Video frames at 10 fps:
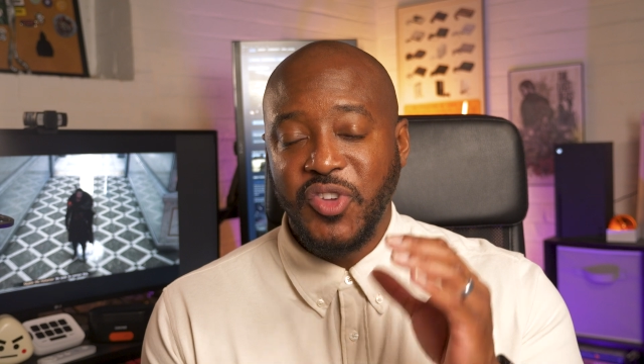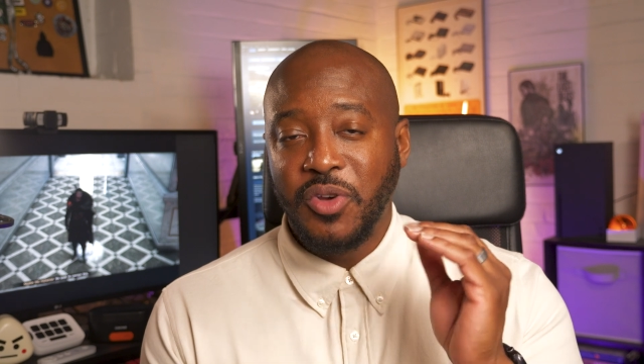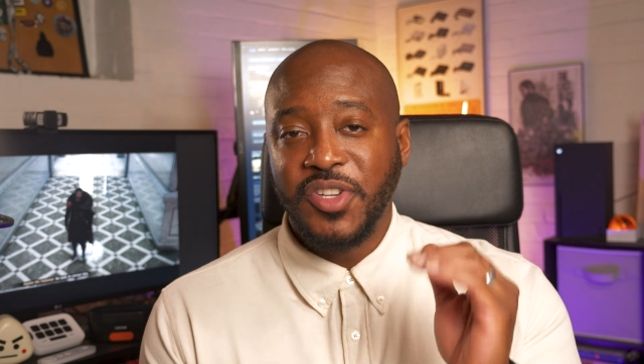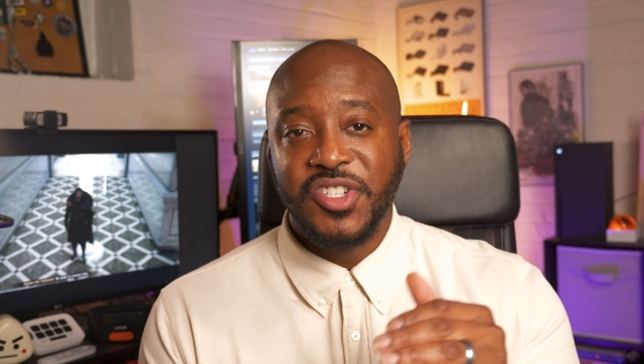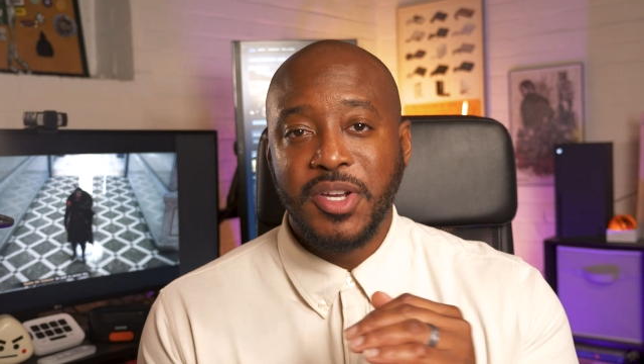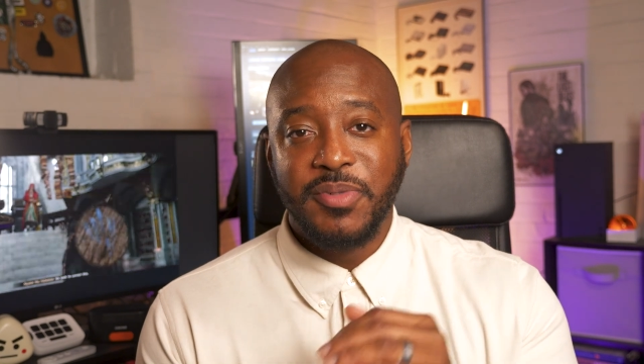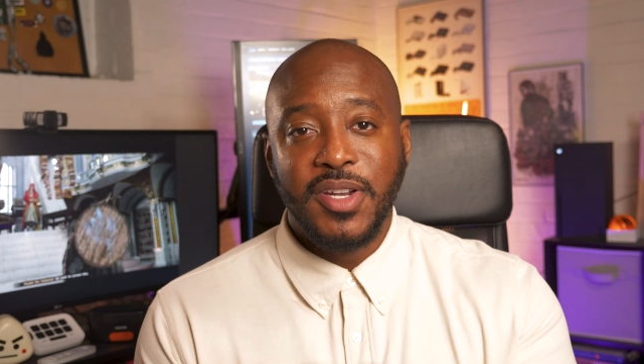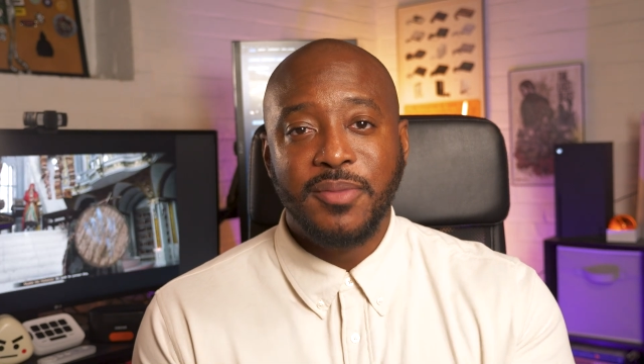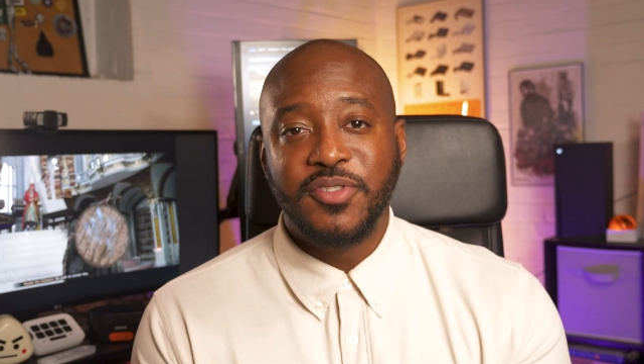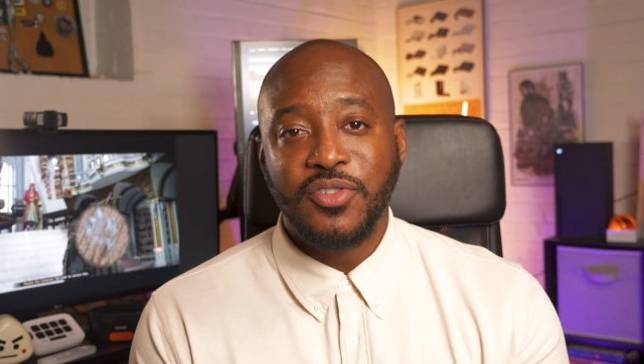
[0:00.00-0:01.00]
you're only jumping
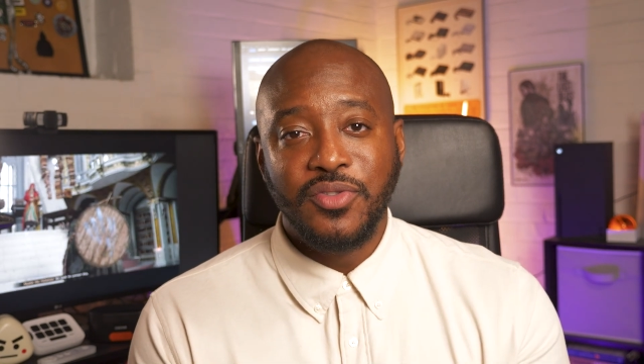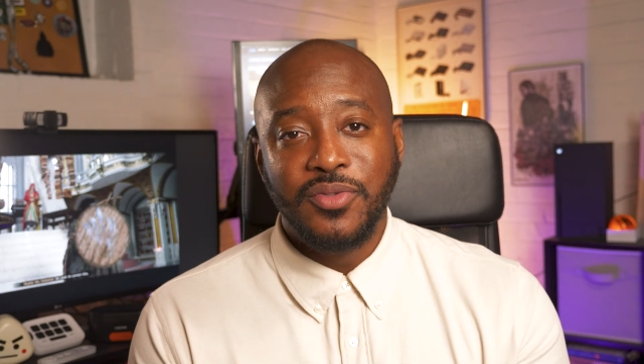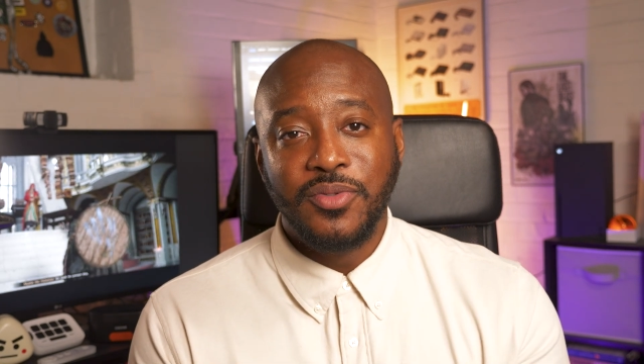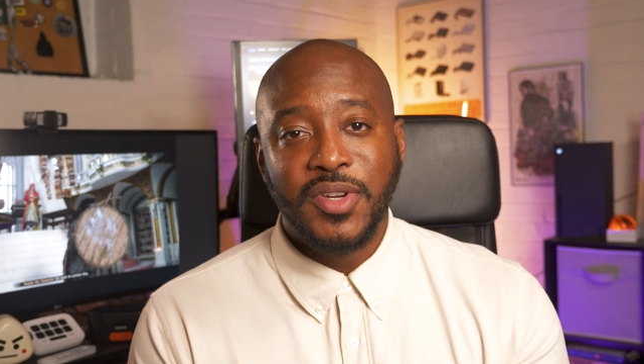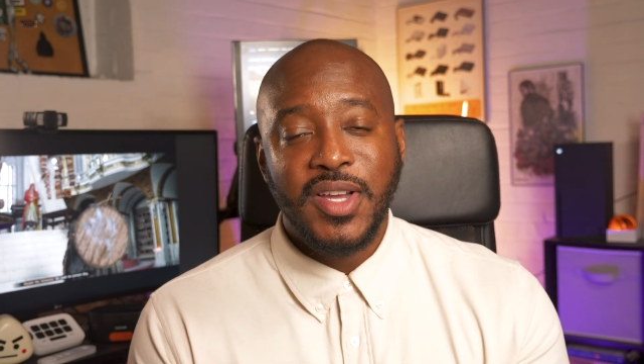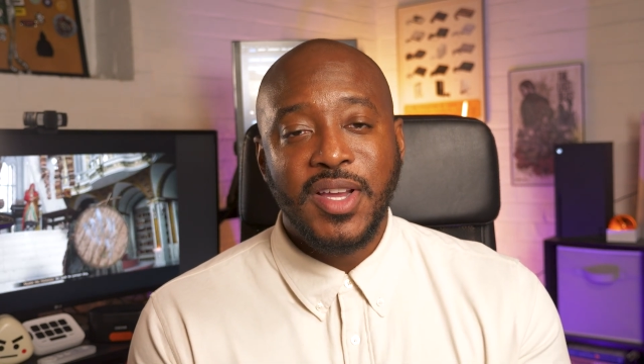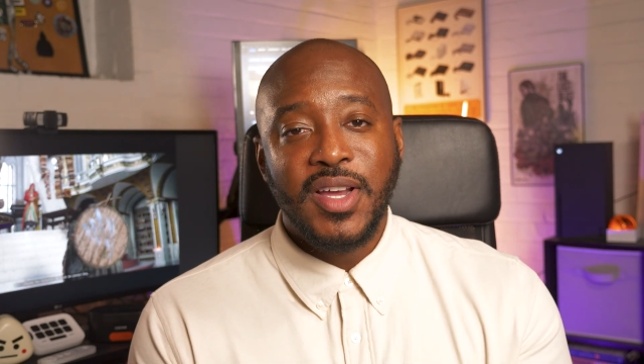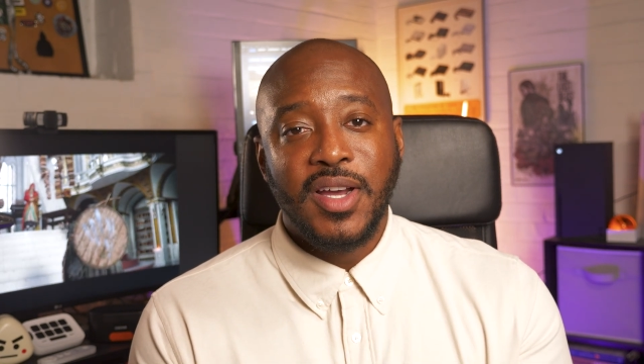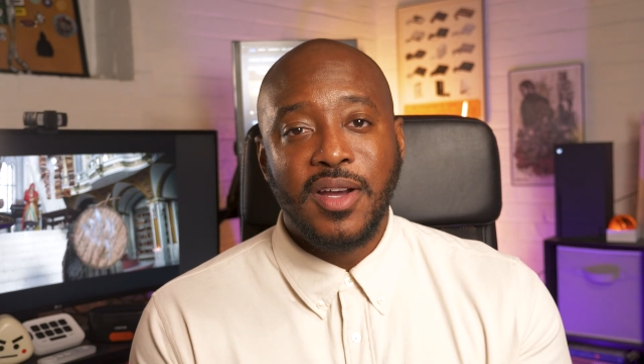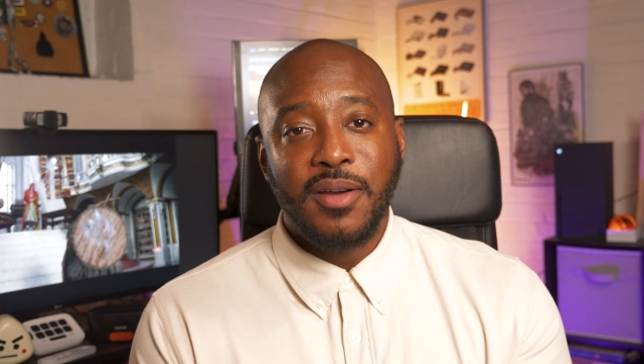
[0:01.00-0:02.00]
up to
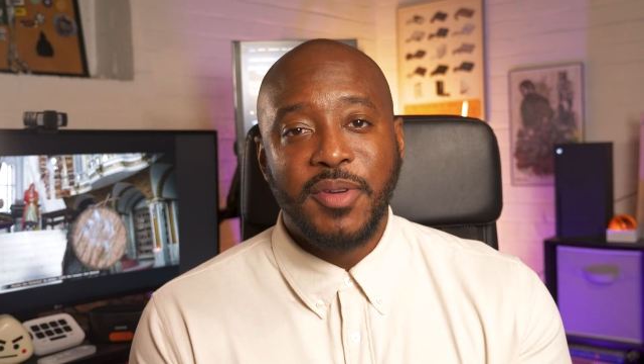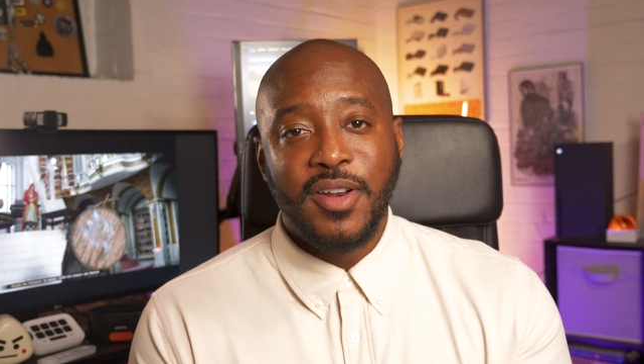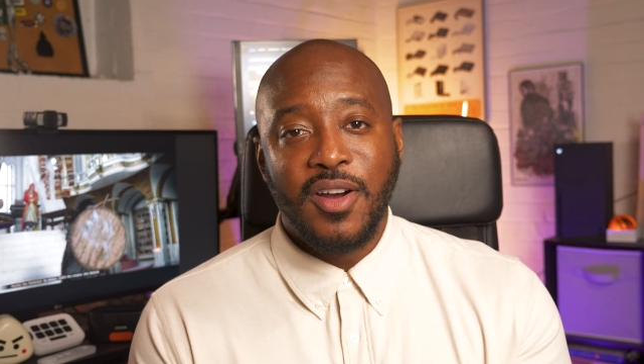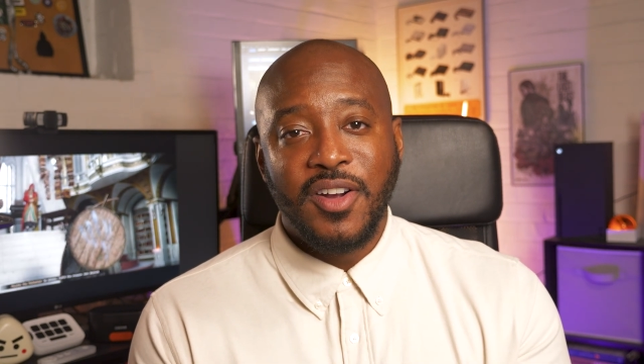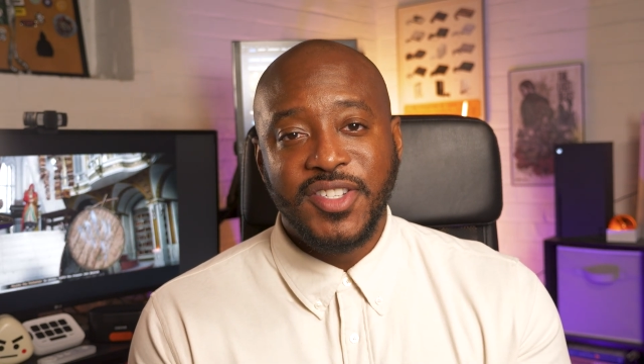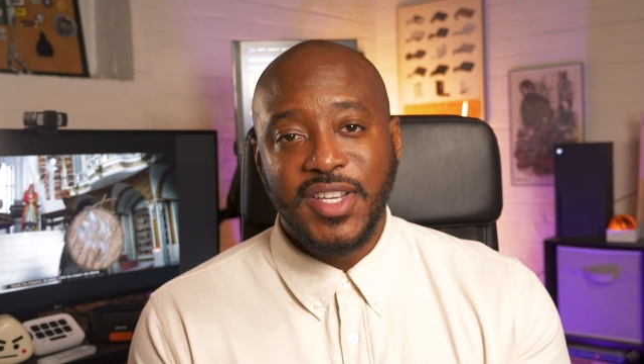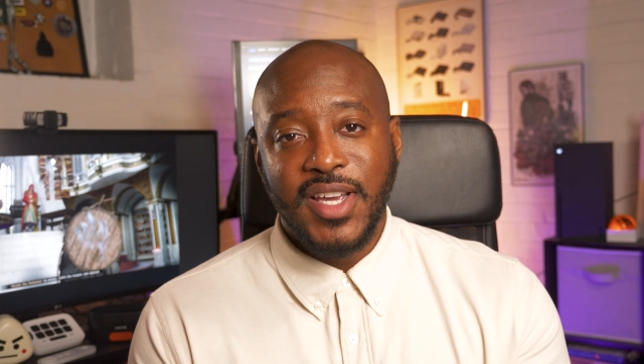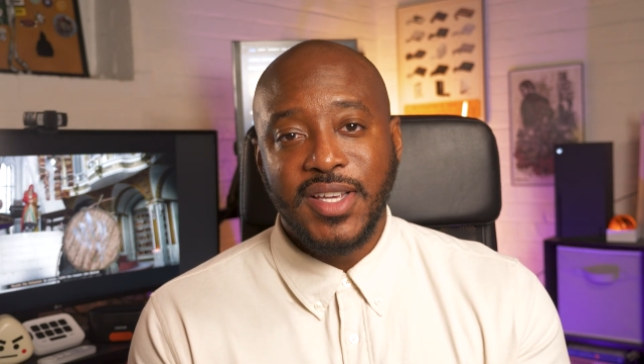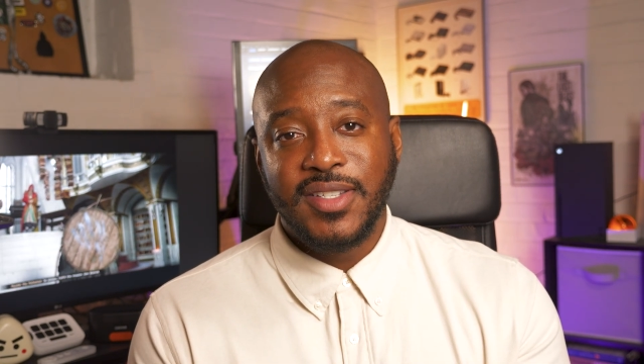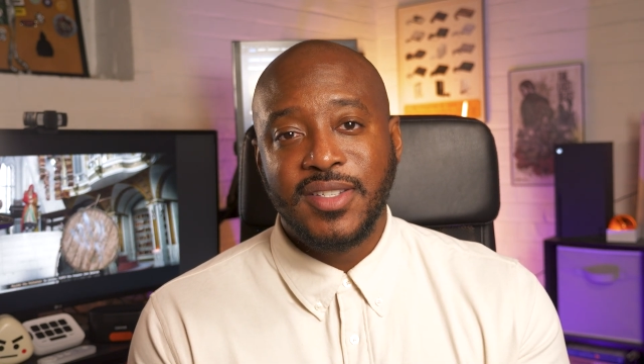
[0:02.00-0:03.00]
an
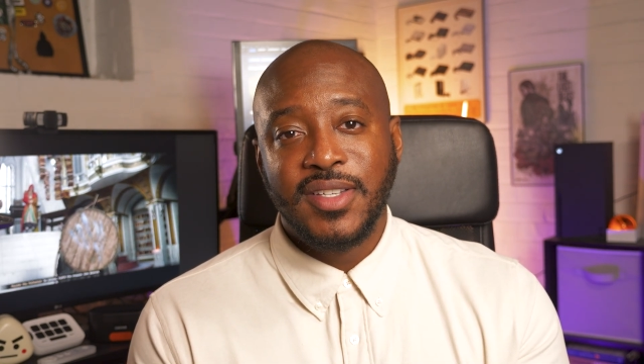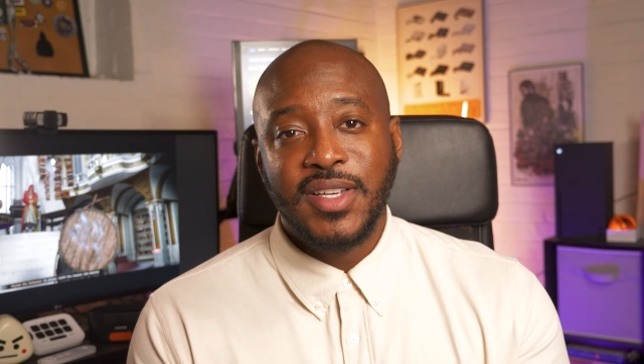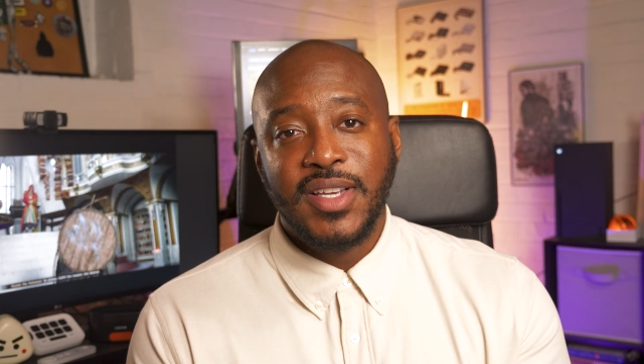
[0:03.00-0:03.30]
RTX